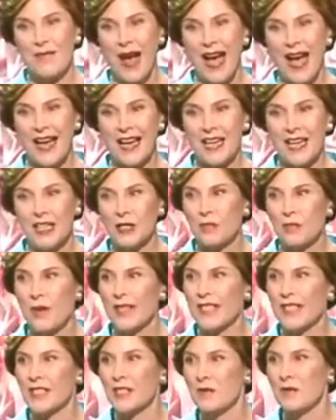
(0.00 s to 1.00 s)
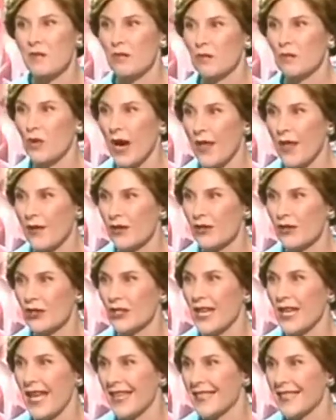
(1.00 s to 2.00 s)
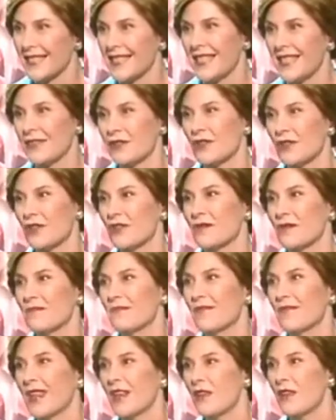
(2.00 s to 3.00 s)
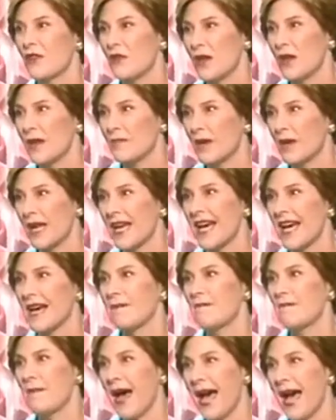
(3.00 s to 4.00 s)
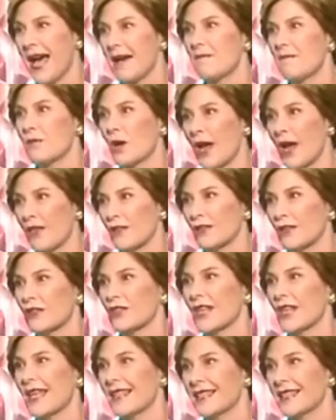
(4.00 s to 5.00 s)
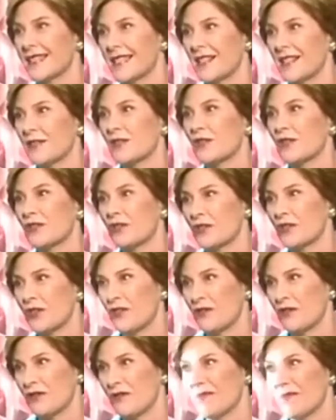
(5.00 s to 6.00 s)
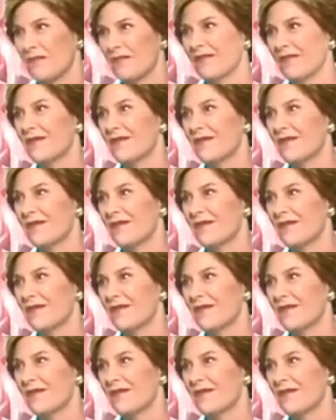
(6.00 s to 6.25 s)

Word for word: My husband's brothers and sister, who have become my brothers and sister too.